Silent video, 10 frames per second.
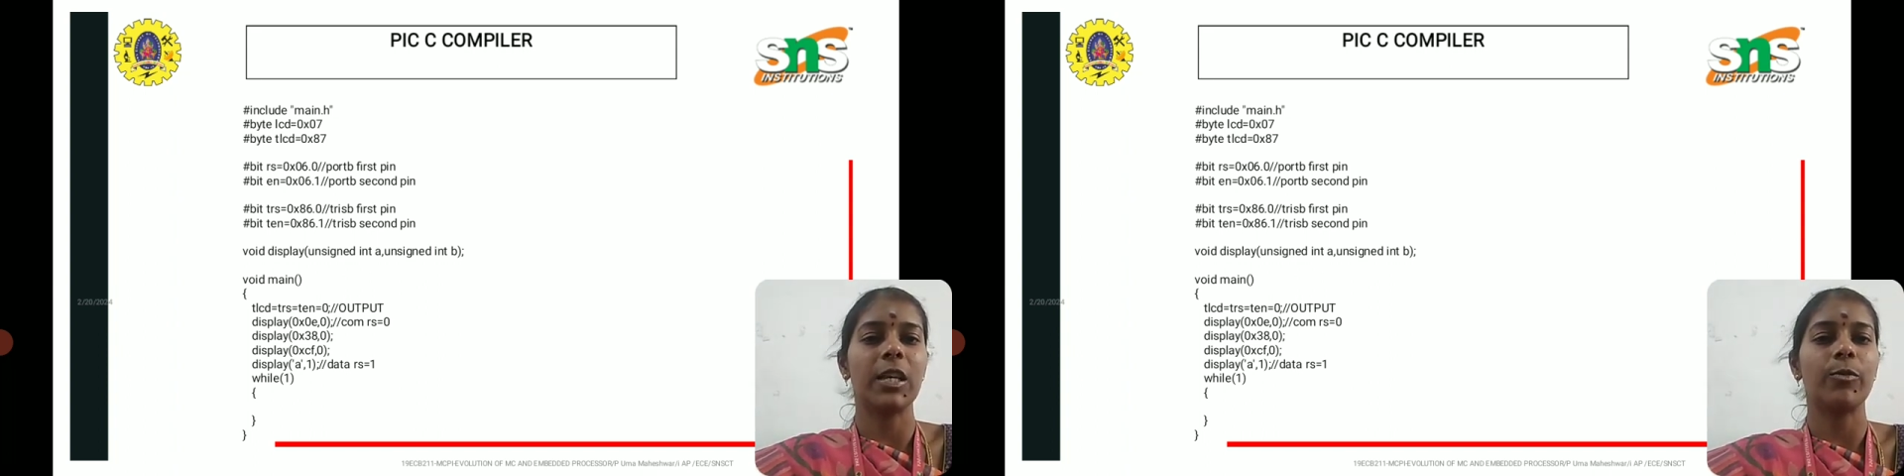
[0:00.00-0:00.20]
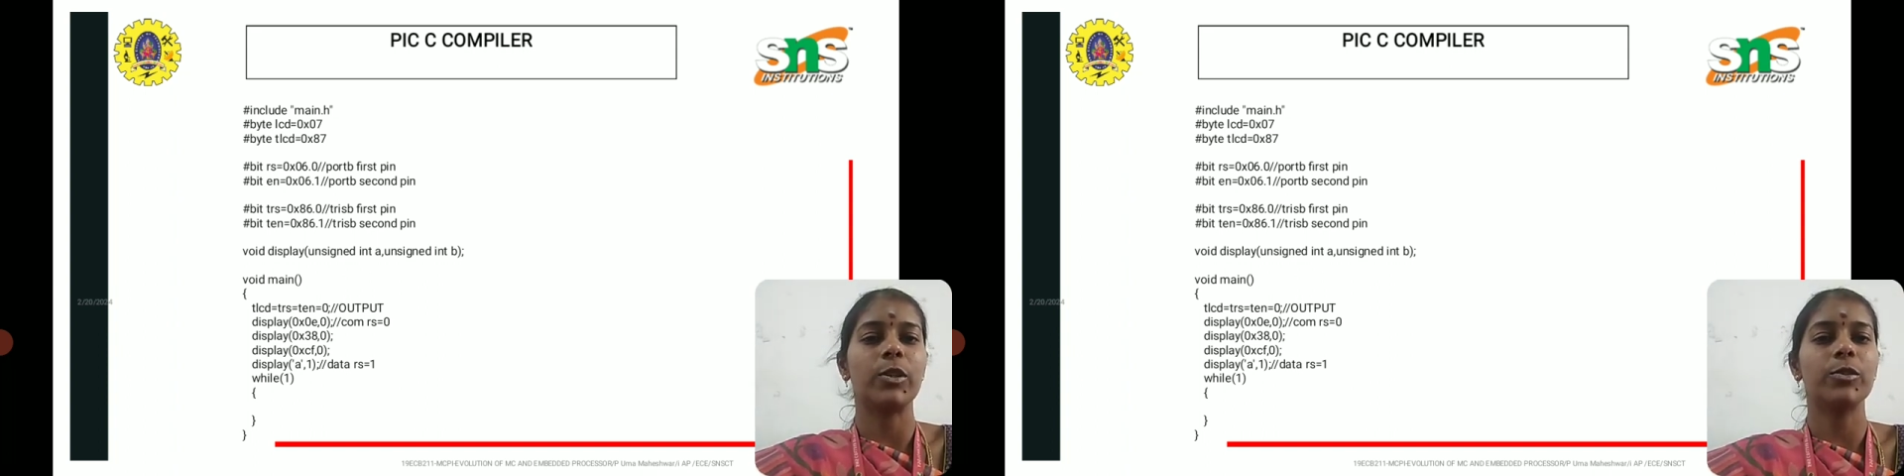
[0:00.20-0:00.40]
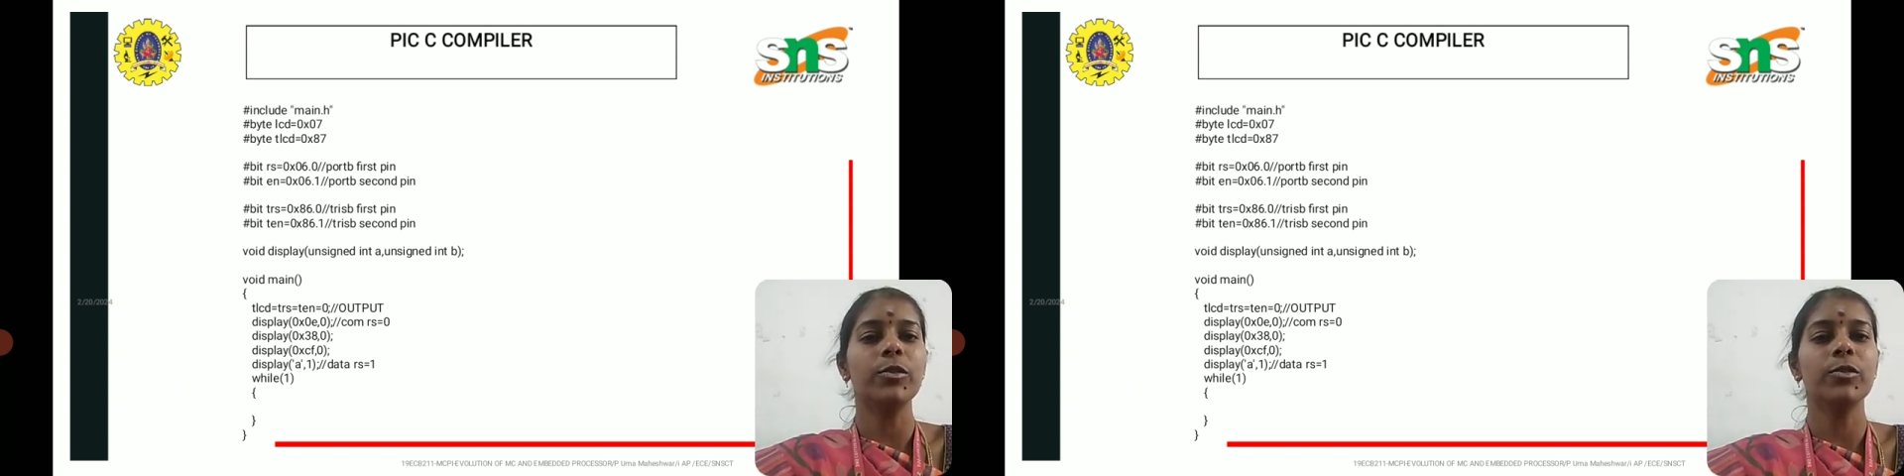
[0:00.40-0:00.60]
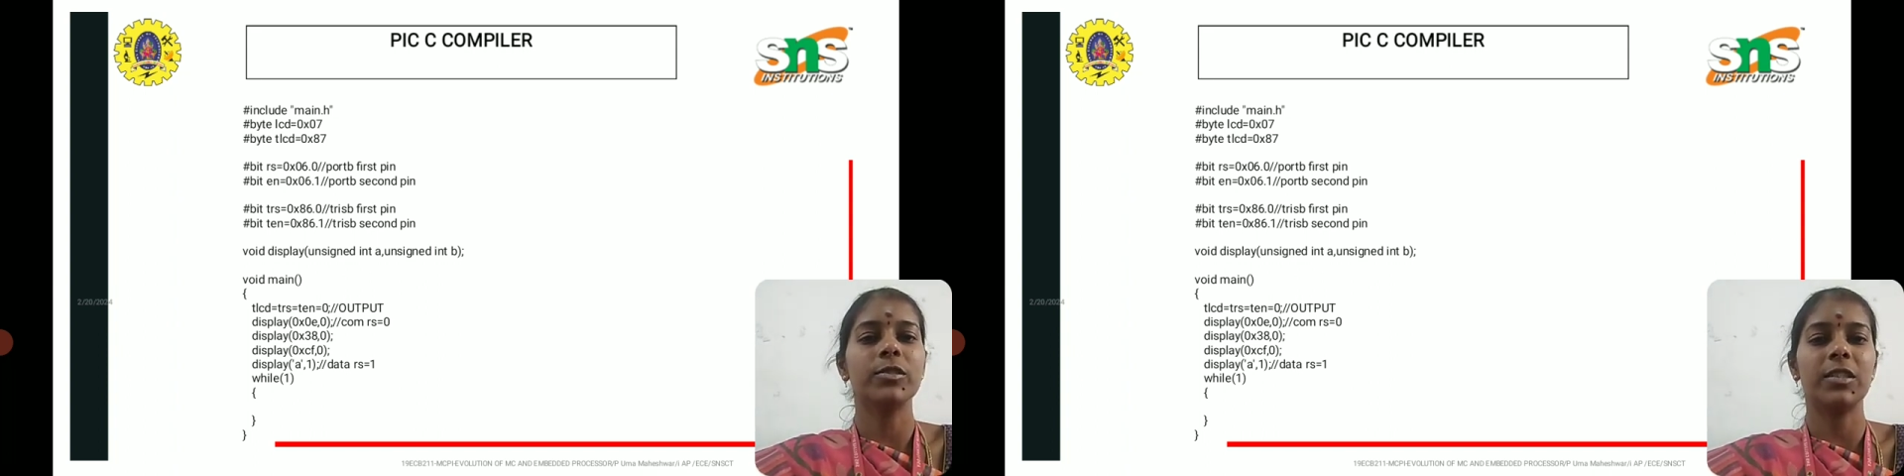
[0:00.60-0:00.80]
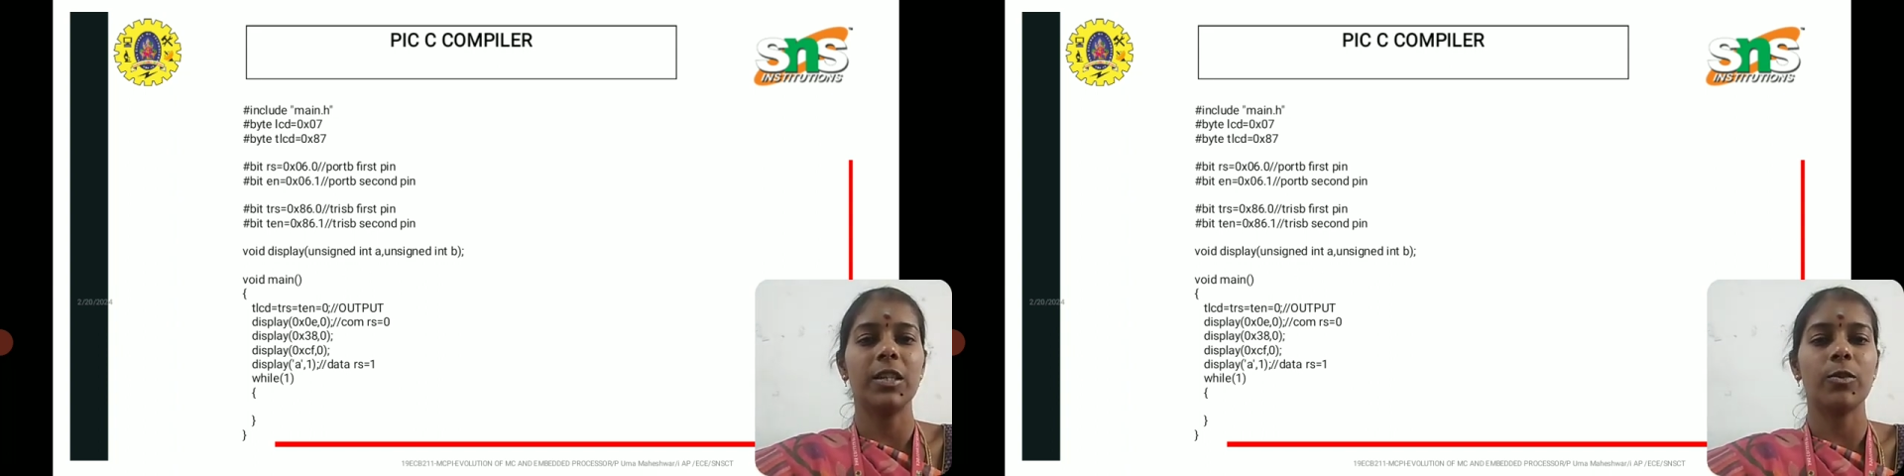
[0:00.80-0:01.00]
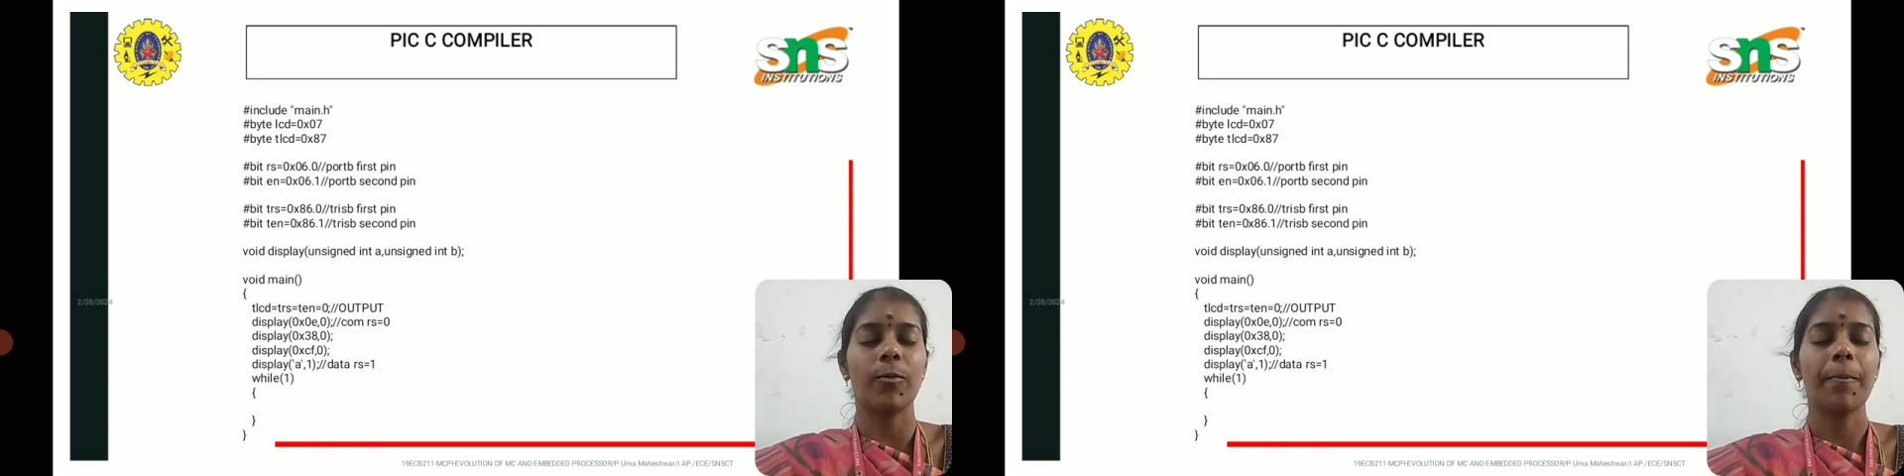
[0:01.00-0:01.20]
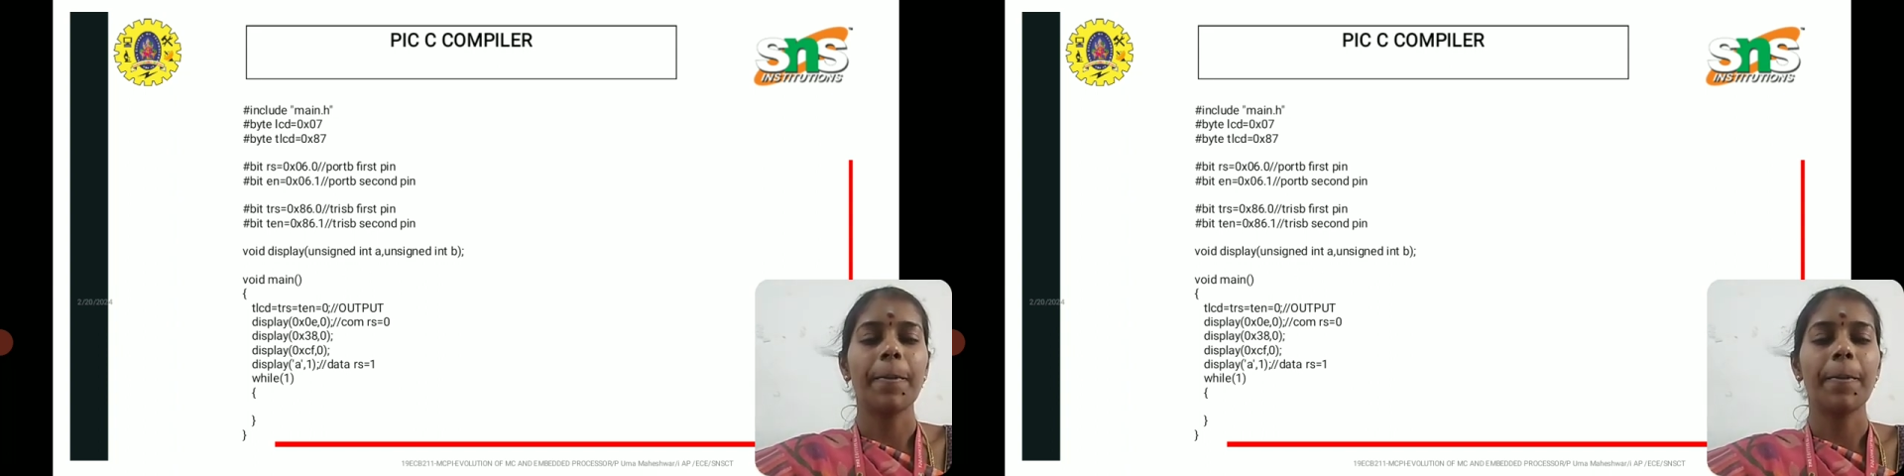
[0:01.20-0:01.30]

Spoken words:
equal to 0.